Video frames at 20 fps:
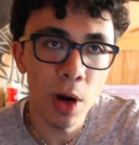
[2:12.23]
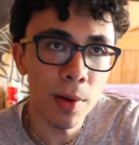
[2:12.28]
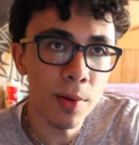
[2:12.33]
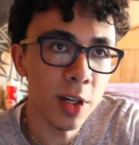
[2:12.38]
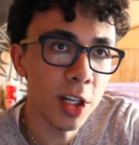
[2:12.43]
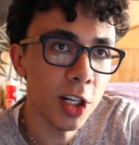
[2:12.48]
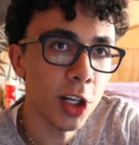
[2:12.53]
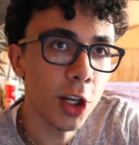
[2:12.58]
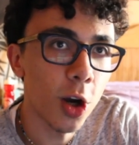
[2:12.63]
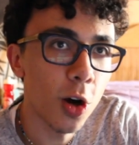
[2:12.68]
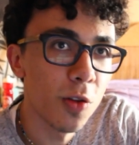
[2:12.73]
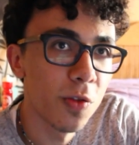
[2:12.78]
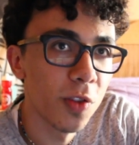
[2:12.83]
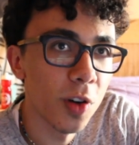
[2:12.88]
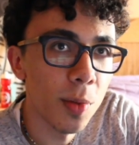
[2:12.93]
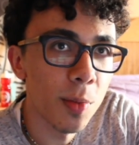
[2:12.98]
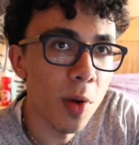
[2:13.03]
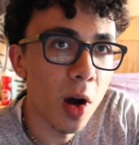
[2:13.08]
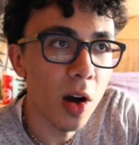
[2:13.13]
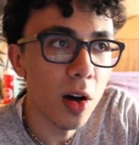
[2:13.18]
probably gonna go
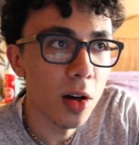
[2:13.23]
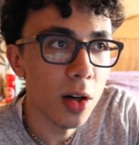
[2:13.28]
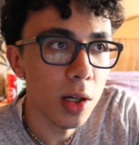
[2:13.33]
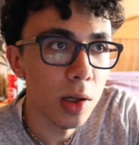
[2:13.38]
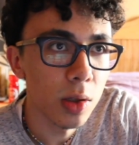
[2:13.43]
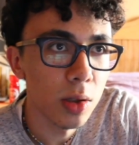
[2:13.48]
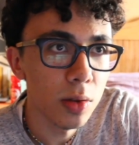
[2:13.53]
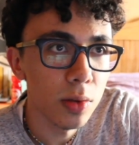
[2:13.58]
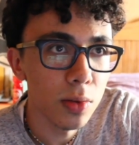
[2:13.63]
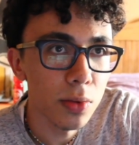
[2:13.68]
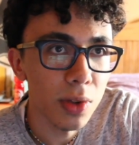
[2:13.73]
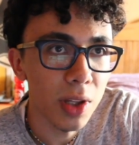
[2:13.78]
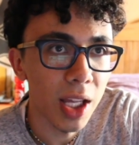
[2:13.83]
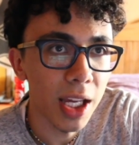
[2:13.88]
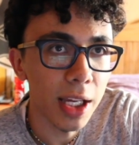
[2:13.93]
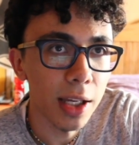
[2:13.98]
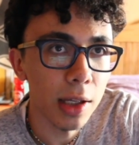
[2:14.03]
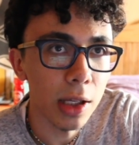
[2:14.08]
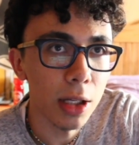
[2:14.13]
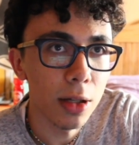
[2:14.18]
from, uh,
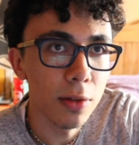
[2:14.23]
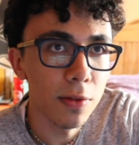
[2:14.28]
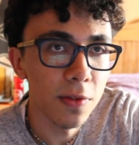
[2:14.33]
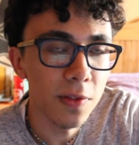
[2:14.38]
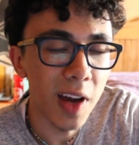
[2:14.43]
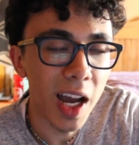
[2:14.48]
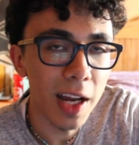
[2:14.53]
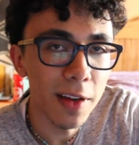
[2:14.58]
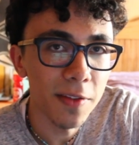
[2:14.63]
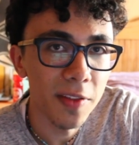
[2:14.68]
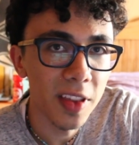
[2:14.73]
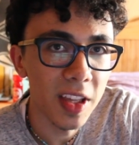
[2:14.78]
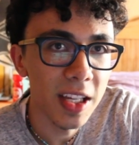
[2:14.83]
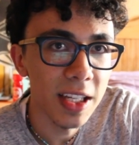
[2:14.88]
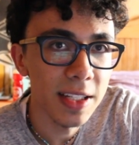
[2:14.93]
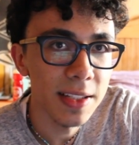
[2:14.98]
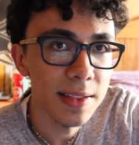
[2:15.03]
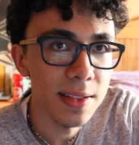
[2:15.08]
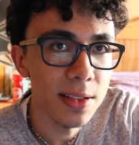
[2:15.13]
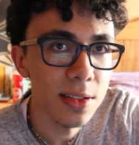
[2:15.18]
like, five
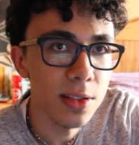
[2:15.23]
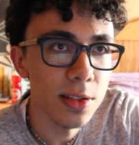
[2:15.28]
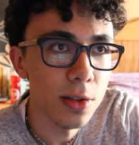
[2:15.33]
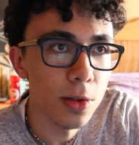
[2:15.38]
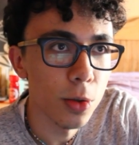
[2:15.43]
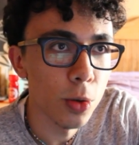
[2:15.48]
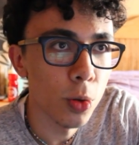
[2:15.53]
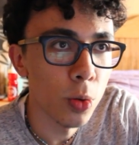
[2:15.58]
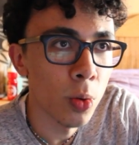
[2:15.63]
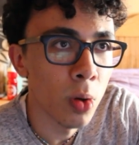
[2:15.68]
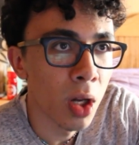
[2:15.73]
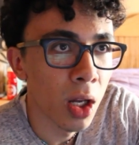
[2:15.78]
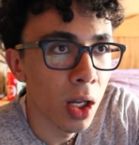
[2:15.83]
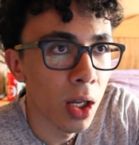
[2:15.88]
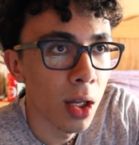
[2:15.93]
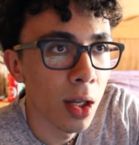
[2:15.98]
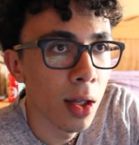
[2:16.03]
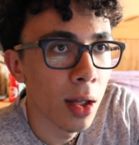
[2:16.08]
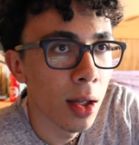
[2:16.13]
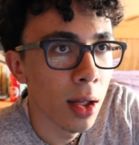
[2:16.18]
things to,
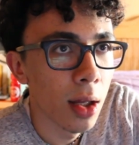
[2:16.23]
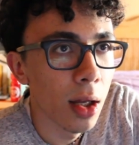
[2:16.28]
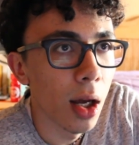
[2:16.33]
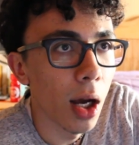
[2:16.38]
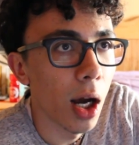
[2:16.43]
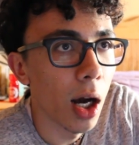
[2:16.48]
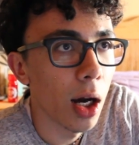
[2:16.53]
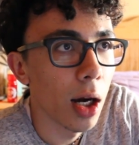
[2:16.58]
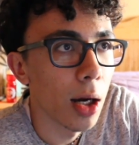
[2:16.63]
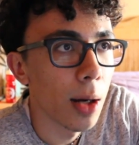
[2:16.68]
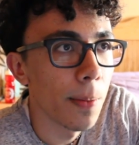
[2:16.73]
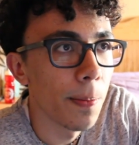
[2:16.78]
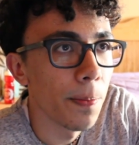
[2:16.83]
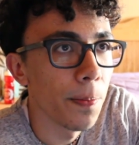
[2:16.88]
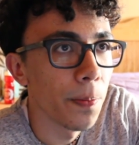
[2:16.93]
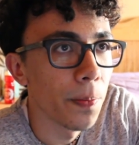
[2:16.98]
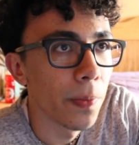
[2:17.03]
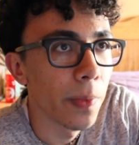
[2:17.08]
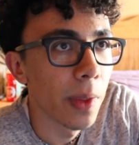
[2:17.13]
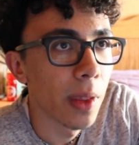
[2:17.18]

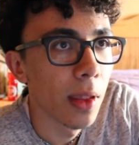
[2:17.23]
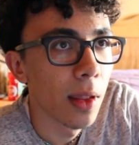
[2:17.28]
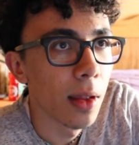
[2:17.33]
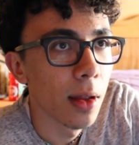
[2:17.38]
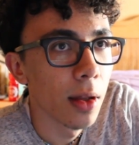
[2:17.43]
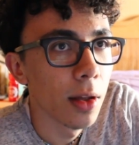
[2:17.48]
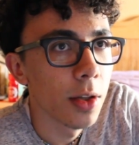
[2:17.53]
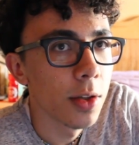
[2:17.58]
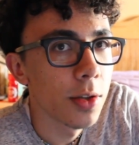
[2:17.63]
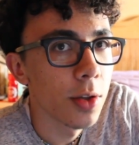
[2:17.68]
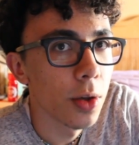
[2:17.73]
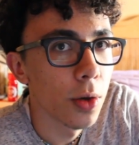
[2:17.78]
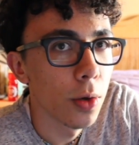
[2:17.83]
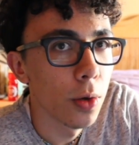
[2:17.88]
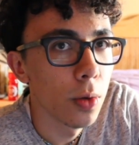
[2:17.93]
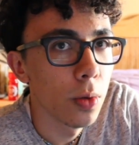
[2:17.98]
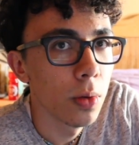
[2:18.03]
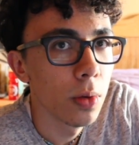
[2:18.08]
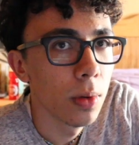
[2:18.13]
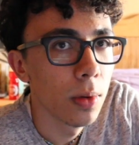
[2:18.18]
um,
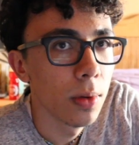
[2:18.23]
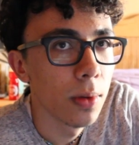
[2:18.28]
two